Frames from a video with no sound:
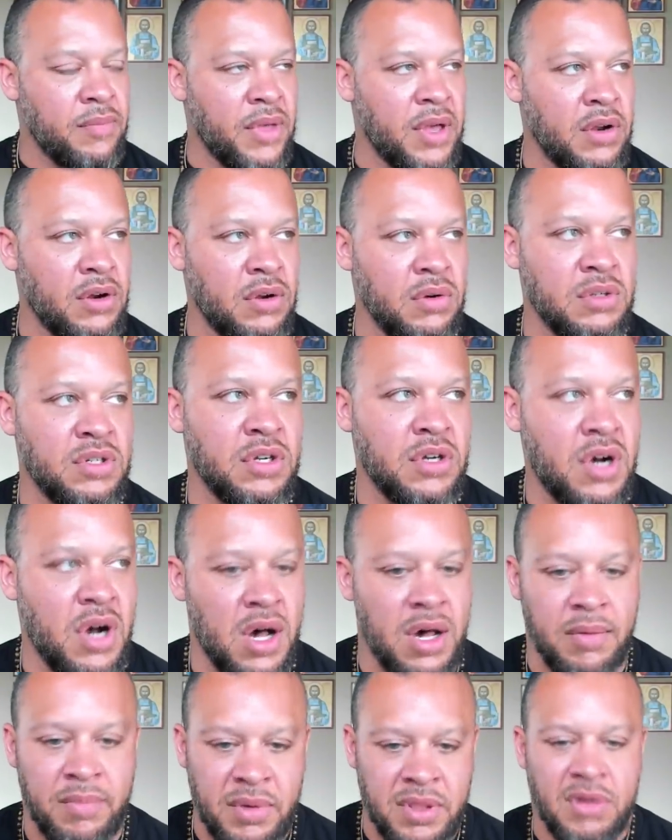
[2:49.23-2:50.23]
I don't know what you
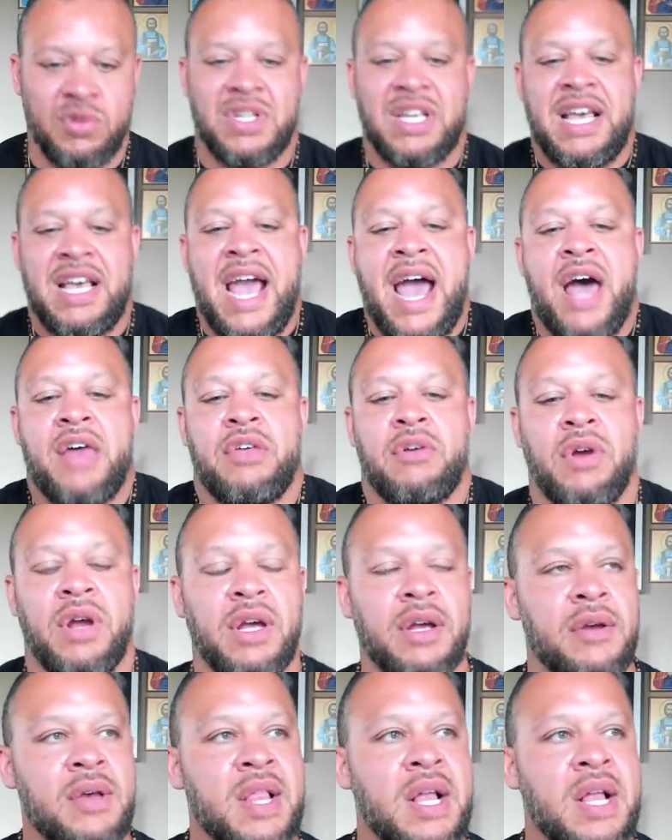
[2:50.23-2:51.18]
call it, but there was a gathering.